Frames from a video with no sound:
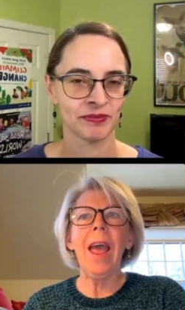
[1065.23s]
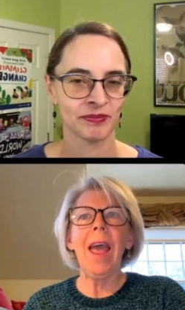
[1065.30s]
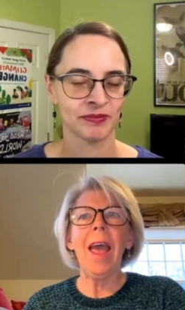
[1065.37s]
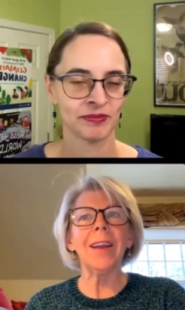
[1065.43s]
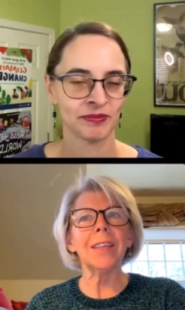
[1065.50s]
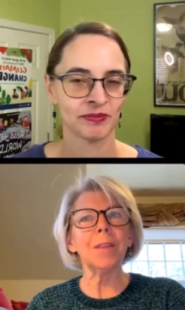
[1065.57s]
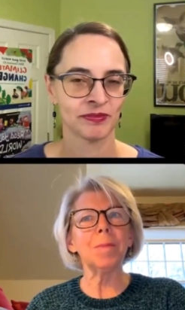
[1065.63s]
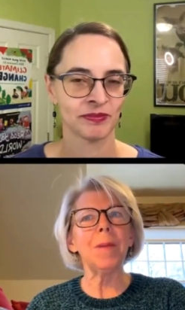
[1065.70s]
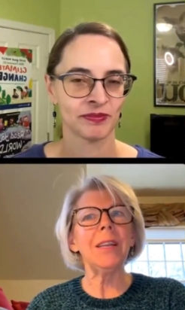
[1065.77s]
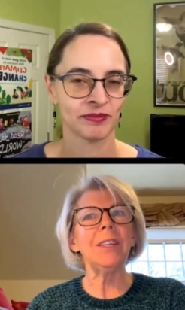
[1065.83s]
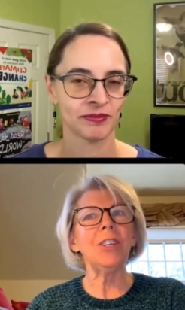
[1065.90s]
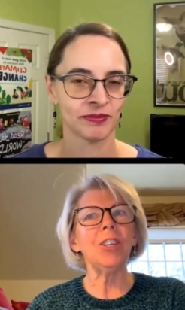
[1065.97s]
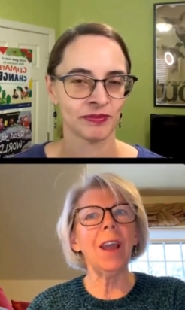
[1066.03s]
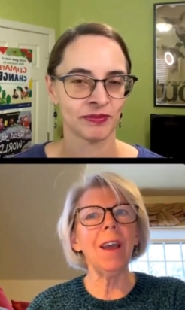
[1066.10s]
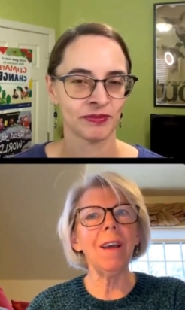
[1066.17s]
Speaker 1: and it's been a
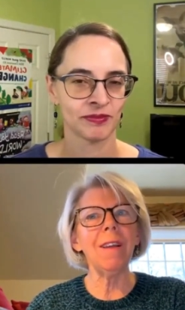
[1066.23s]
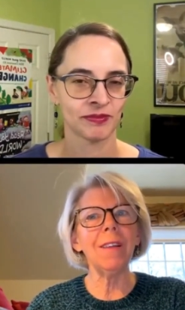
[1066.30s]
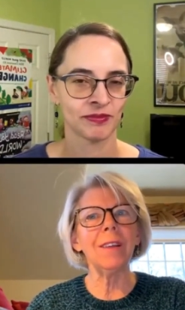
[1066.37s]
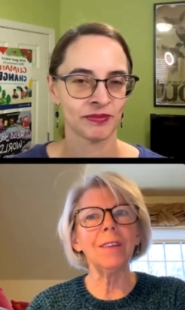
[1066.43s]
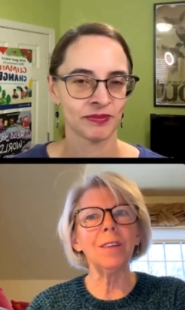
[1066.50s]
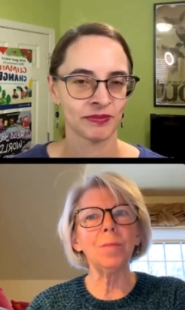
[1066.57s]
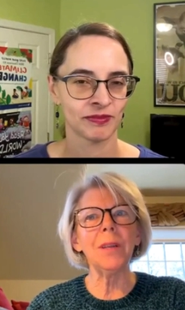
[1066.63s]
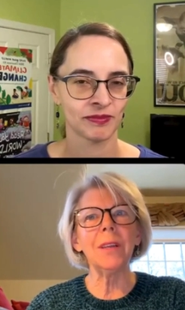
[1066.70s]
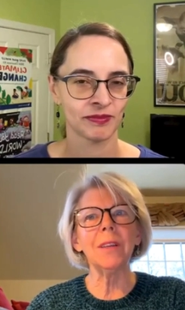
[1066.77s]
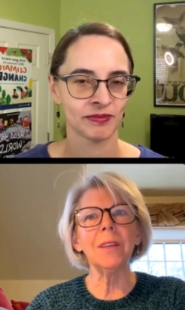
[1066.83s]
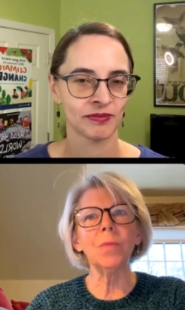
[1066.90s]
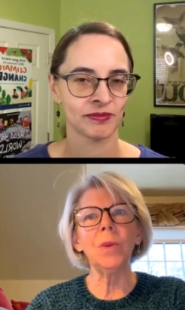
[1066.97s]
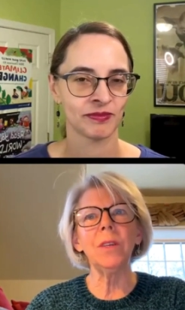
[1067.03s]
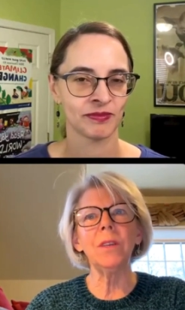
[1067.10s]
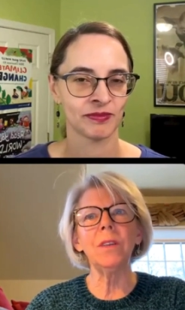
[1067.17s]
challenge because
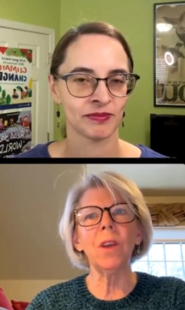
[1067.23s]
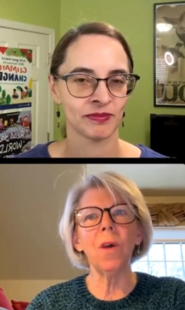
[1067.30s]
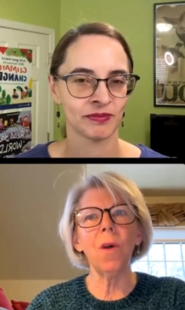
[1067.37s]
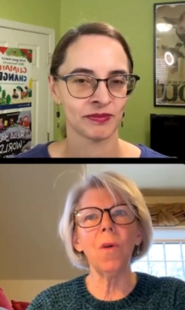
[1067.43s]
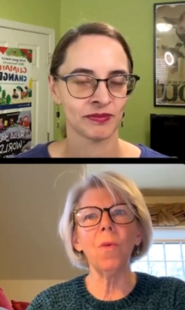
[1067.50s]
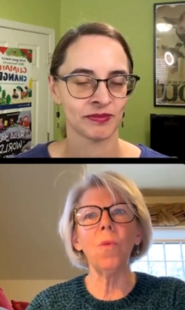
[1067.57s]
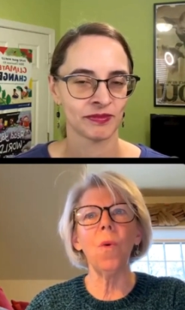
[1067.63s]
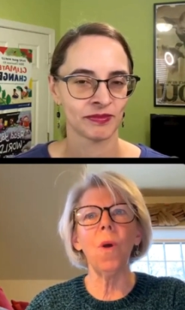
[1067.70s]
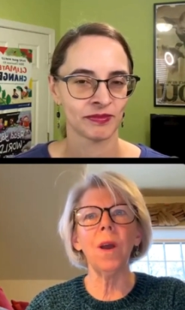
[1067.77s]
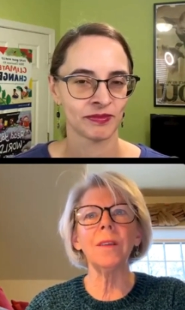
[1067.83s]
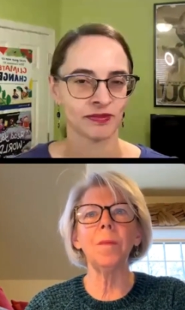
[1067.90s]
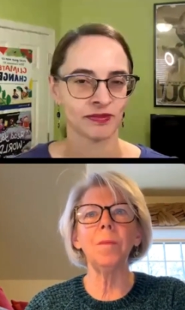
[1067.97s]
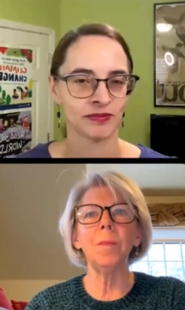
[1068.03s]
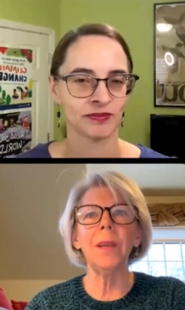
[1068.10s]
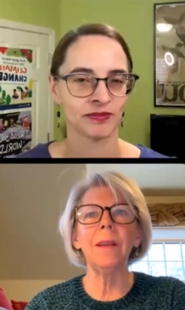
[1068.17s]
we don't want to
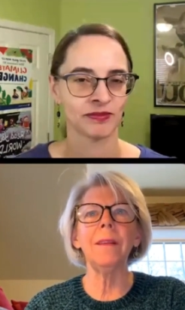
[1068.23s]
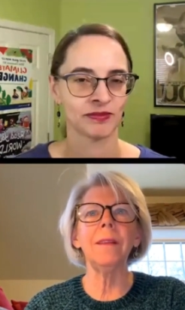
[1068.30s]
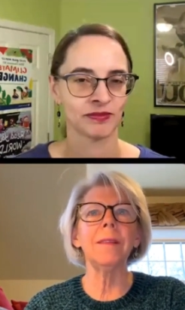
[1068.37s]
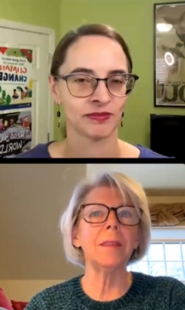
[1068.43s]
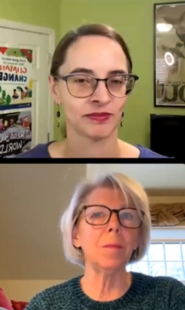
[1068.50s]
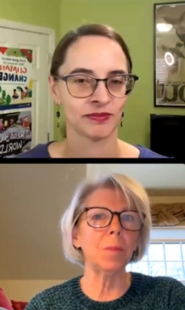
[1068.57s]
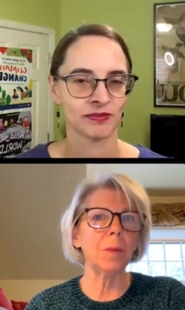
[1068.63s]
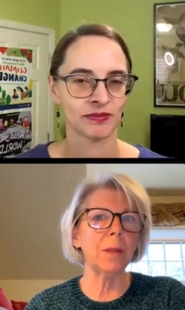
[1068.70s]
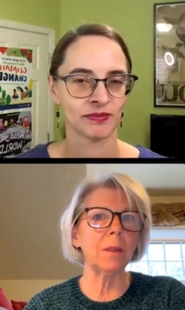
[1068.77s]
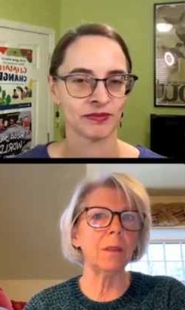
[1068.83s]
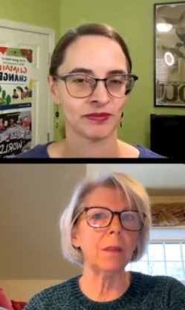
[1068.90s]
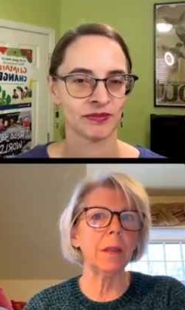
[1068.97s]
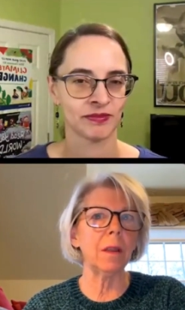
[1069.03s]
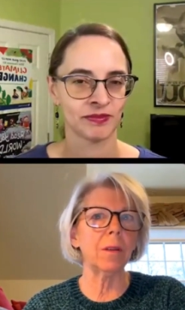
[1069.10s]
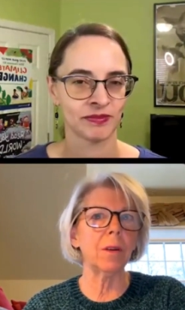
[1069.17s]
be
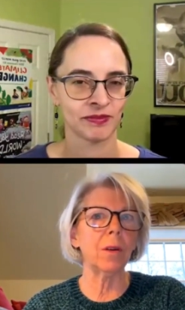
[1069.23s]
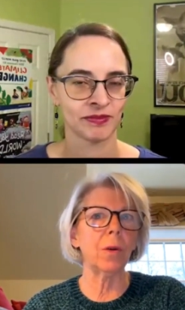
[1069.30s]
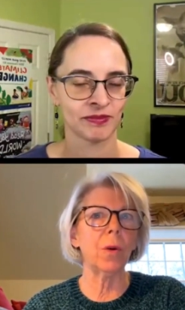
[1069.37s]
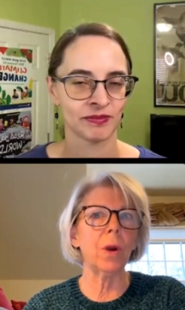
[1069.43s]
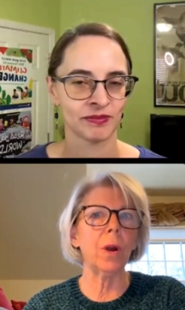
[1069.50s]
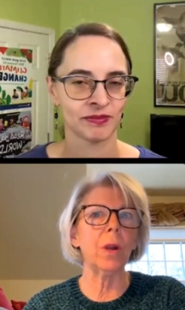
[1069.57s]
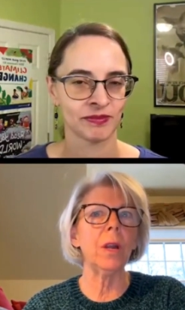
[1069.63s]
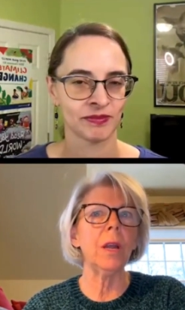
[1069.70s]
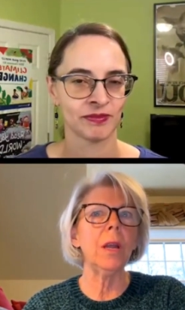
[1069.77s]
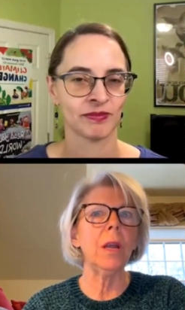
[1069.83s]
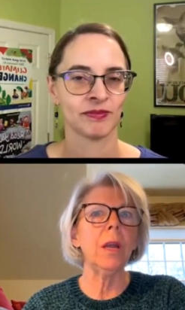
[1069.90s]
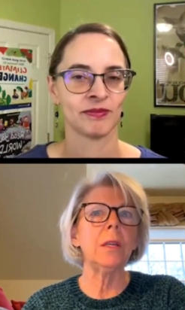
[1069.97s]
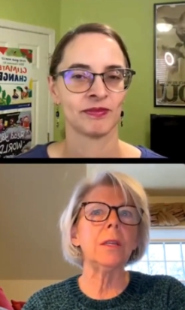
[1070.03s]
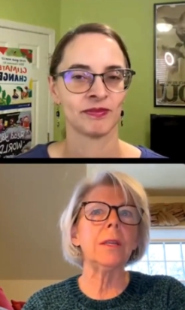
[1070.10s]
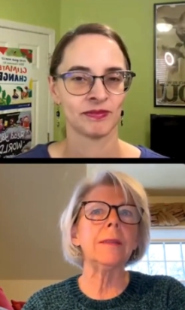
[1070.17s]
simplistic or
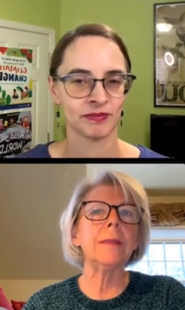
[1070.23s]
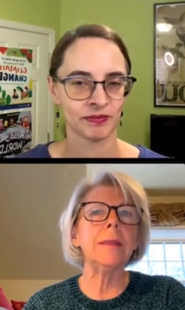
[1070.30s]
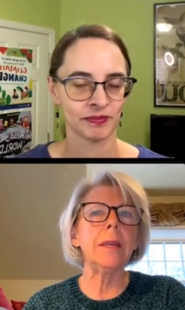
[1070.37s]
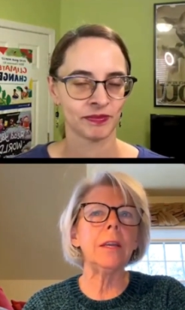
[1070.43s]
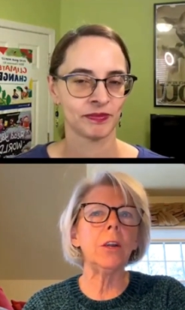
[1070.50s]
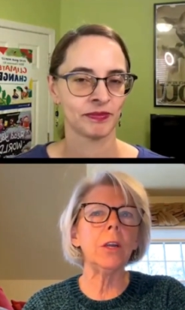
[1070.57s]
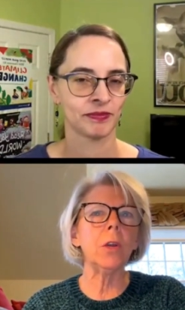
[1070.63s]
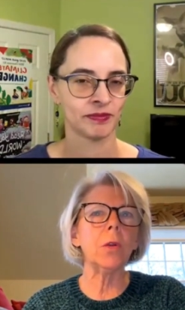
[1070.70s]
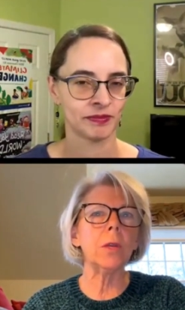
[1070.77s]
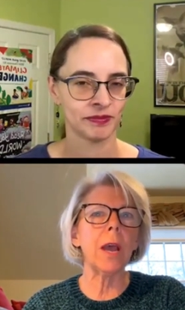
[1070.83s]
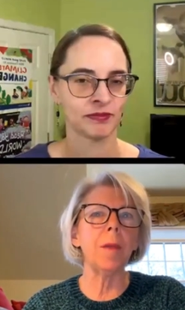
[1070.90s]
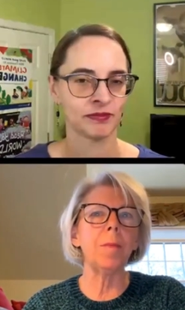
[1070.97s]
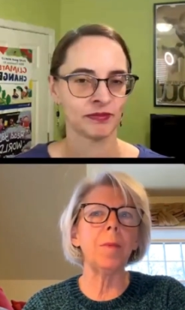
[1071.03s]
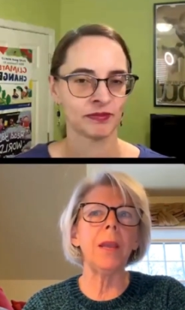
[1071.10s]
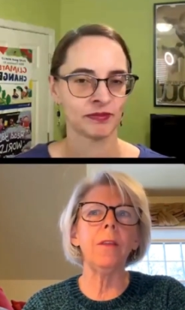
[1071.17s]
to
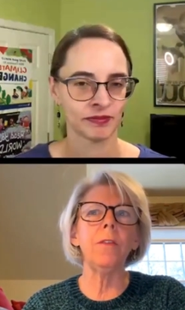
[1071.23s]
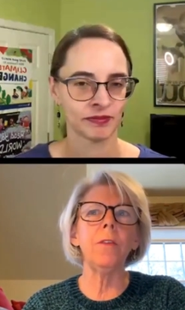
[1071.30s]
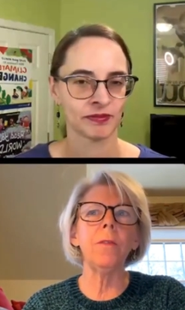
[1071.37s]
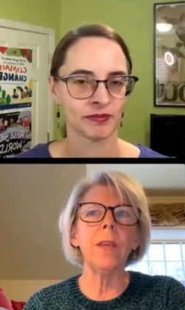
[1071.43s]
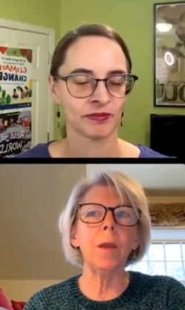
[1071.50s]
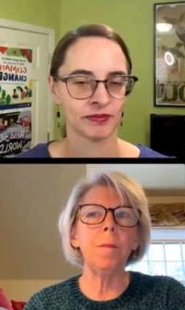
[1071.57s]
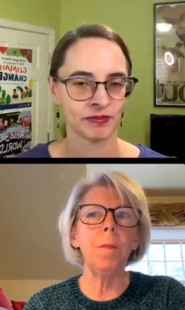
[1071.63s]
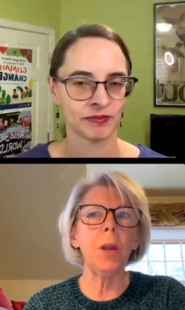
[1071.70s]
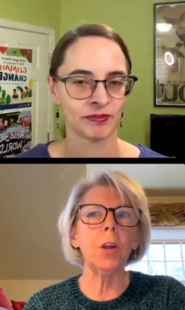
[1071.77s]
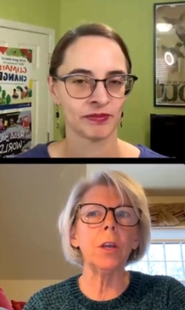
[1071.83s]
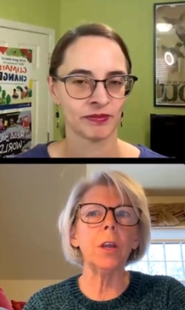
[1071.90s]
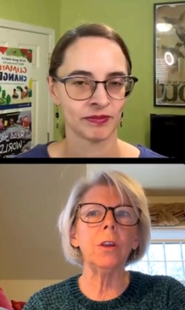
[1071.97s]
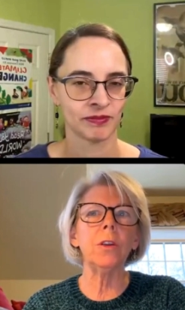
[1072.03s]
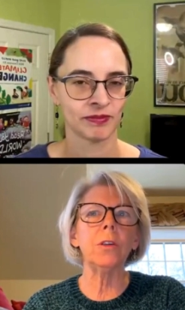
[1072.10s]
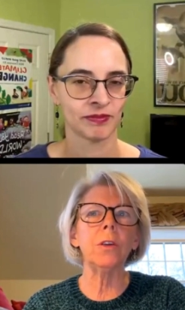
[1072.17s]
stereotype either the
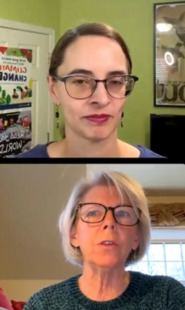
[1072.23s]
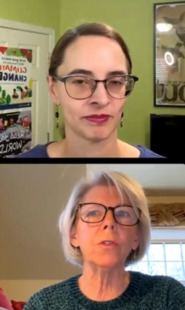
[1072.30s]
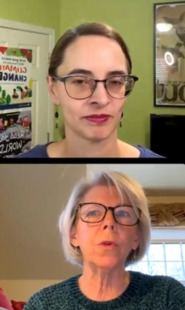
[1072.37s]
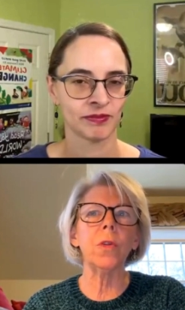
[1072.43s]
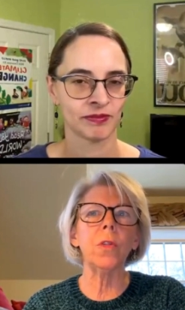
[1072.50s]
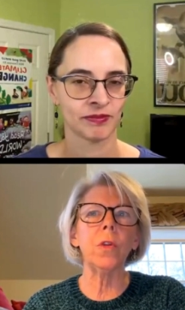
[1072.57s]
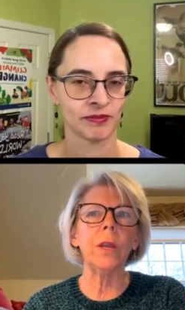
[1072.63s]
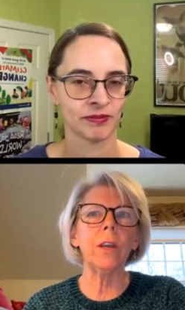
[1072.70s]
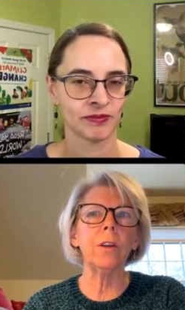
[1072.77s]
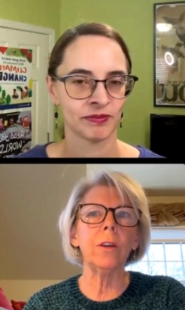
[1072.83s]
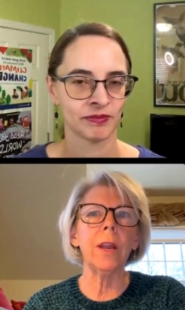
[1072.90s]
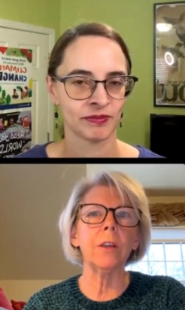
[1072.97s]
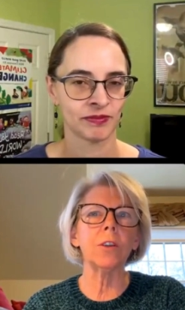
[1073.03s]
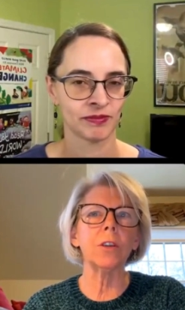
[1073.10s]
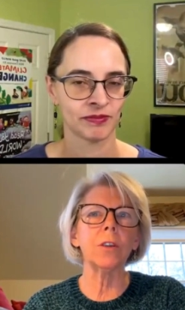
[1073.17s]
American girls or their
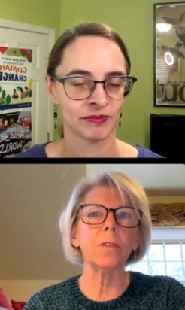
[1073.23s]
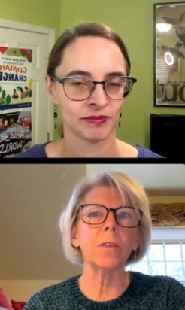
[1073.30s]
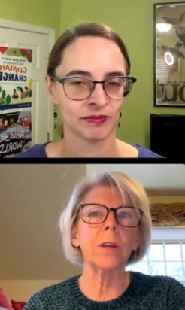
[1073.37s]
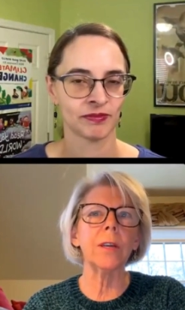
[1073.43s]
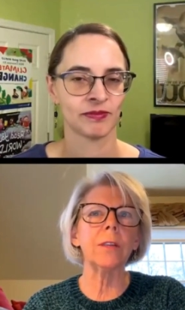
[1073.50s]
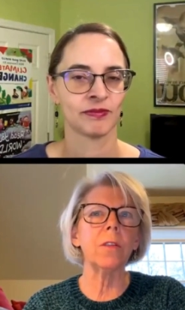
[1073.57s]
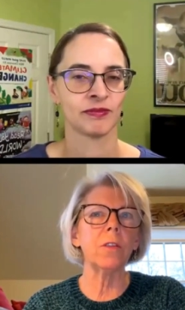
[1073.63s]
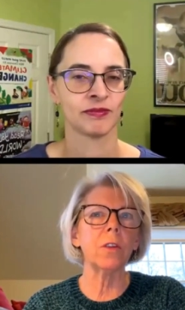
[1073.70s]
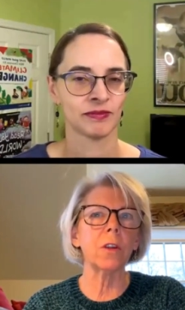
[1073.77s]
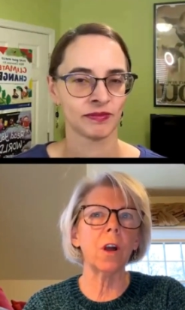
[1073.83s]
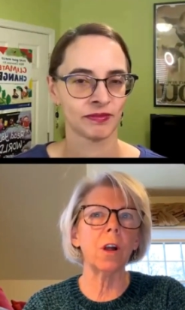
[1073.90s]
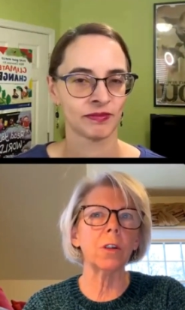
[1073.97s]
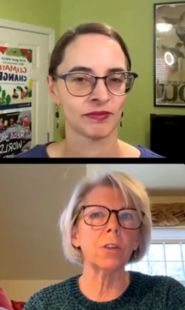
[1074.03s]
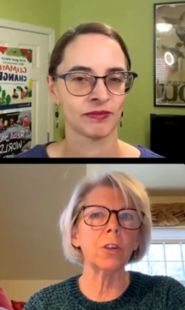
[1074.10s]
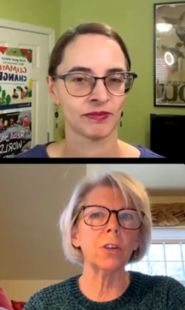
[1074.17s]
international
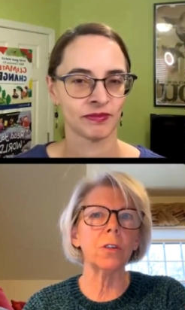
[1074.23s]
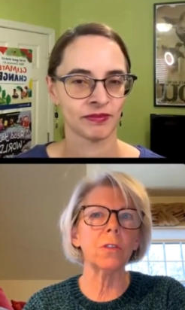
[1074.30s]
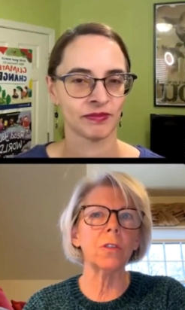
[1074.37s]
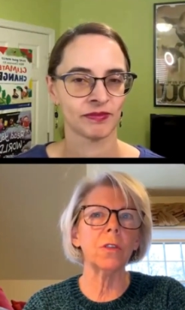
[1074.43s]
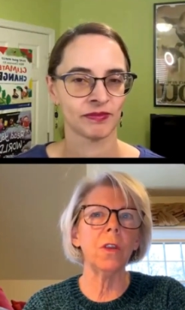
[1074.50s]
cultures.